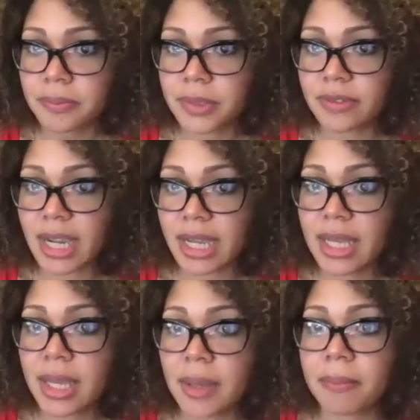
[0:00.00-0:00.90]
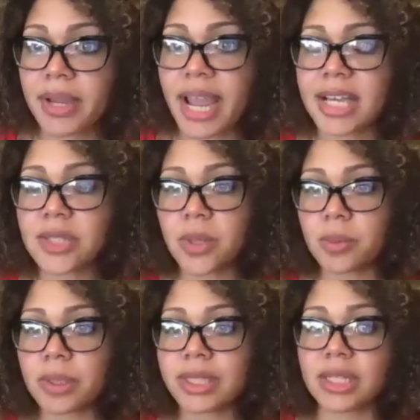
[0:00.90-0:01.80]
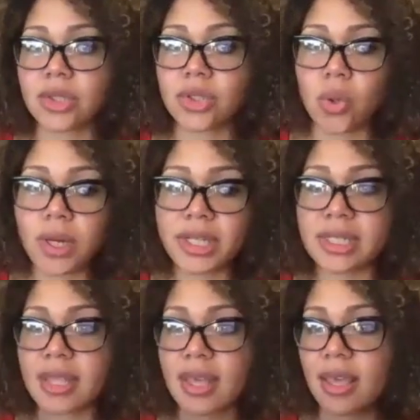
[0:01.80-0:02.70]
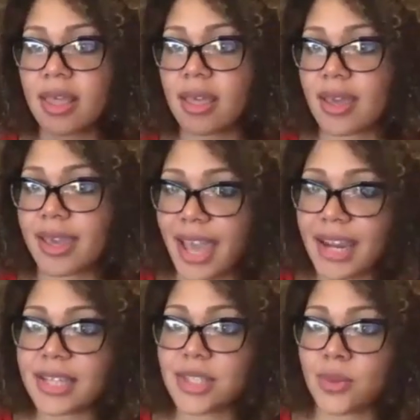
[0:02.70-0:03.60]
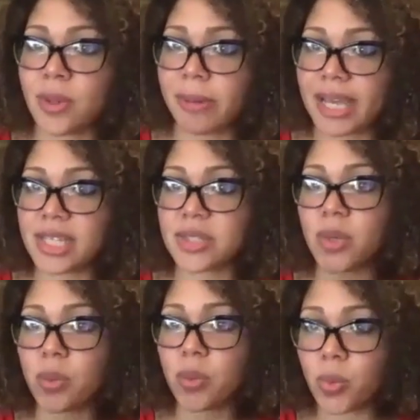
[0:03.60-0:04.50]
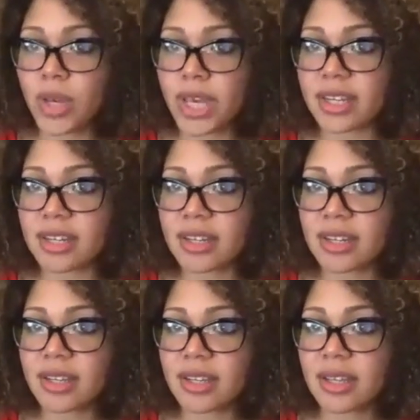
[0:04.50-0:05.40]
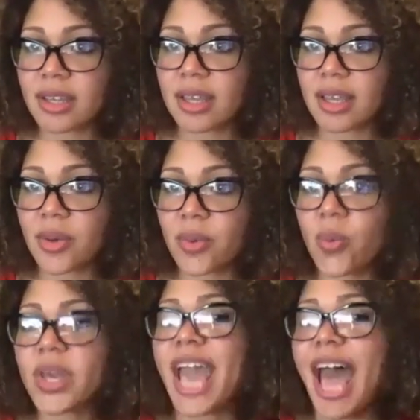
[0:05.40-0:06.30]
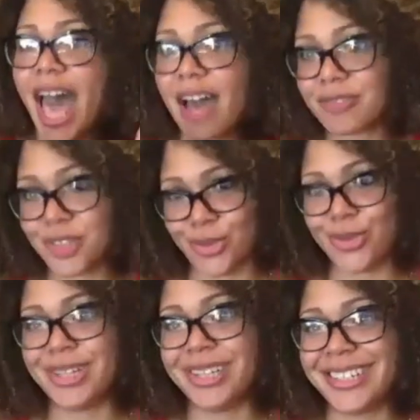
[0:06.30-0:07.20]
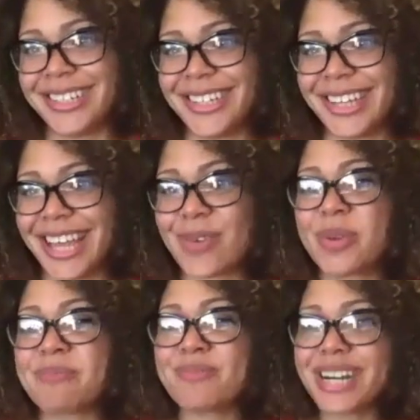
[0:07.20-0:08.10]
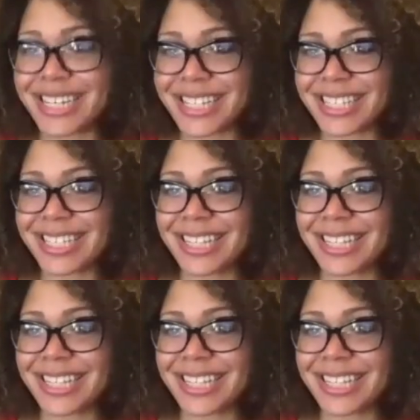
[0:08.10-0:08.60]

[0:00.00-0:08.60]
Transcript: right? But as we're working towards getting to a place where we win, we have to, like we must,